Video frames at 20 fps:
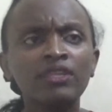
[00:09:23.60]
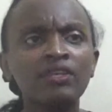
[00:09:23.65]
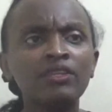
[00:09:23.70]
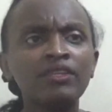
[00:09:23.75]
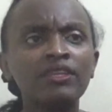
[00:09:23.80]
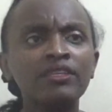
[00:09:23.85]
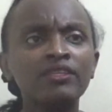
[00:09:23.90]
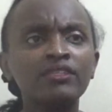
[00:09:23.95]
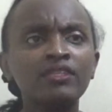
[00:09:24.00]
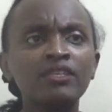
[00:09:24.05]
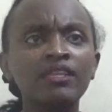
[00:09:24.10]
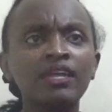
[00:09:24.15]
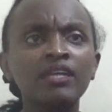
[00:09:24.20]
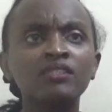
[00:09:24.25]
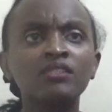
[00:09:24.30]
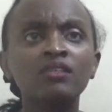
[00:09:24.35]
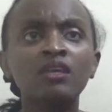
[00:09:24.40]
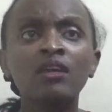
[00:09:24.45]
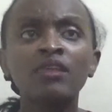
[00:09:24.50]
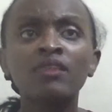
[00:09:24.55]
they say
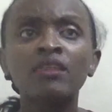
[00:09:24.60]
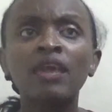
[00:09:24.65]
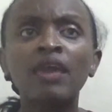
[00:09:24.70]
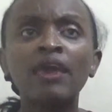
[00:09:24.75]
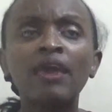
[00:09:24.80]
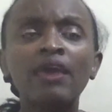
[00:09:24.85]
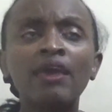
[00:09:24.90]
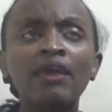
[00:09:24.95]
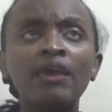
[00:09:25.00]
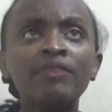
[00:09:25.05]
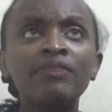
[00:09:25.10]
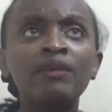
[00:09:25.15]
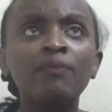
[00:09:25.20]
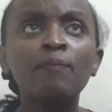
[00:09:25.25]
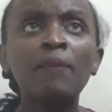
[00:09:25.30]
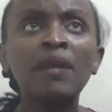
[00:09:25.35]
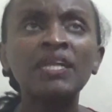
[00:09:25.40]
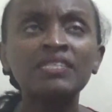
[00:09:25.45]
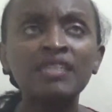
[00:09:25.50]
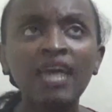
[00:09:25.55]
that the
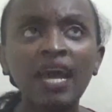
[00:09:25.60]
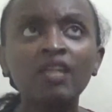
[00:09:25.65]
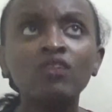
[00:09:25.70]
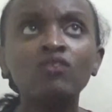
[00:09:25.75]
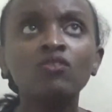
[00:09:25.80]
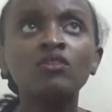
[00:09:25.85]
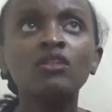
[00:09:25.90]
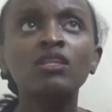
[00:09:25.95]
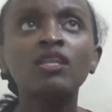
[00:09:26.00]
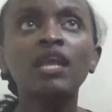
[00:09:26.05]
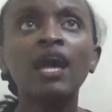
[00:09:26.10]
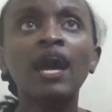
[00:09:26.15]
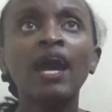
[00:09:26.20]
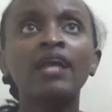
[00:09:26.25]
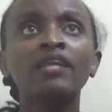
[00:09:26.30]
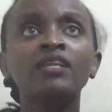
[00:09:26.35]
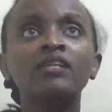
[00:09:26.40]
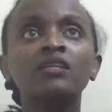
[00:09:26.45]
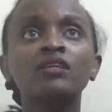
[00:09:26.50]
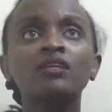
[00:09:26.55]
maternal
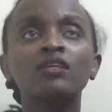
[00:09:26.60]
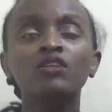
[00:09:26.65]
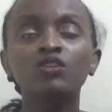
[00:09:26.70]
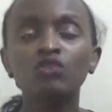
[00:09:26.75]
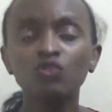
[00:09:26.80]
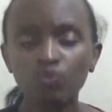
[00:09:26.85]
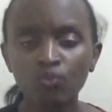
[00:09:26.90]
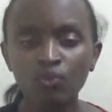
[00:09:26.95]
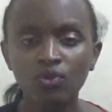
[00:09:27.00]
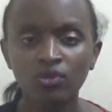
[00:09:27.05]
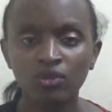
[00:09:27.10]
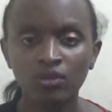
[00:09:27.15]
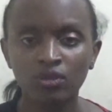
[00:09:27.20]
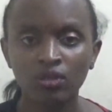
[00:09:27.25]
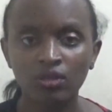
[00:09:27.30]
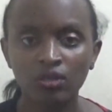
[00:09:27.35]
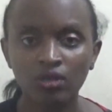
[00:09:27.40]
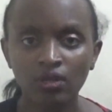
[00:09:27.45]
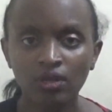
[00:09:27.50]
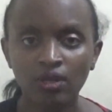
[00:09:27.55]
and newborn
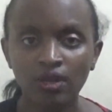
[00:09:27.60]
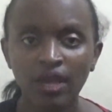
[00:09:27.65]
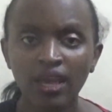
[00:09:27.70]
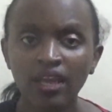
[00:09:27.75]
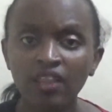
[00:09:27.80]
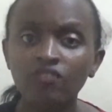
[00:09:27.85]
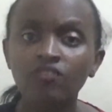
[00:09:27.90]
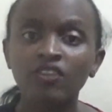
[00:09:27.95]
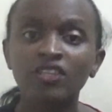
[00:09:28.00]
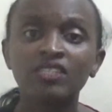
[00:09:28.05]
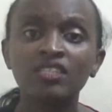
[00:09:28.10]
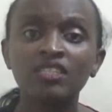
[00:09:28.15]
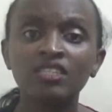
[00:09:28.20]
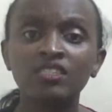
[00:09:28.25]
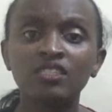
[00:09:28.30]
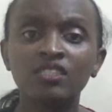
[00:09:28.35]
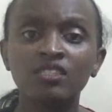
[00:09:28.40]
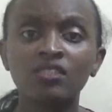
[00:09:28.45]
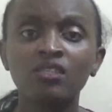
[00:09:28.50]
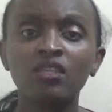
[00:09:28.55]
health
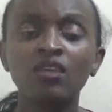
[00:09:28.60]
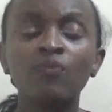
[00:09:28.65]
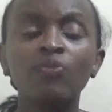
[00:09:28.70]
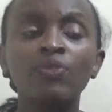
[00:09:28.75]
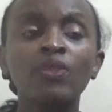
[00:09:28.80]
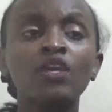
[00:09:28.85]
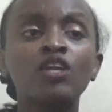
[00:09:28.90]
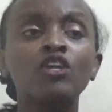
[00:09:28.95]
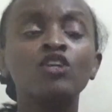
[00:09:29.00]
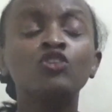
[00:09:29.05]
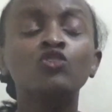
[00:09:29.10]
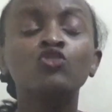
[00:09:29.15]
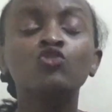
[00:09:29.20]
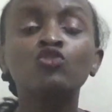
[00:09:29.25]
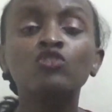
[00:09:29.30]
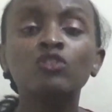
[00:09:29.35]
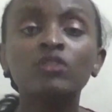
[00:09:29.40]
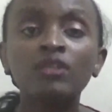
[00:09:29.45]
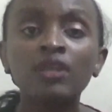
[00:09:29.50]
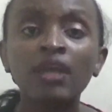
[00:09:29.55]
facilities
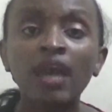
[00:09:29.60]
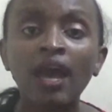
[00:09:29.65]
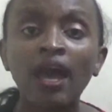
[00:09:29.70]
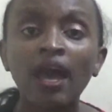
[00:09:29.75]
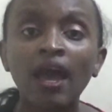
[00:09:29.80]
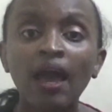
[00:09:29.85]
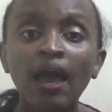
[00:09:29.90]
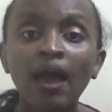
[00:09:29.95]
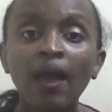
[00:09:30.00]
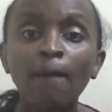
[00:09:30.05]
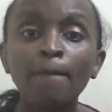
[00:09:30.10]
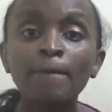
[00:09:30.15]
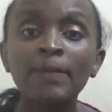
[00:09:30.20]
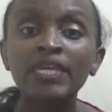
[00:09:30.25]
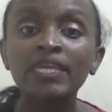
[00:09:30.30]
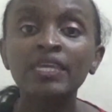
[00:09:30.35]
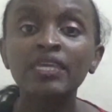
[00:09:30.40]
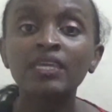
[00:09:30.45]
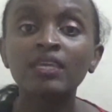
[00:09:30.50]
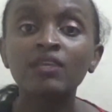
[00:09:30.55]
should be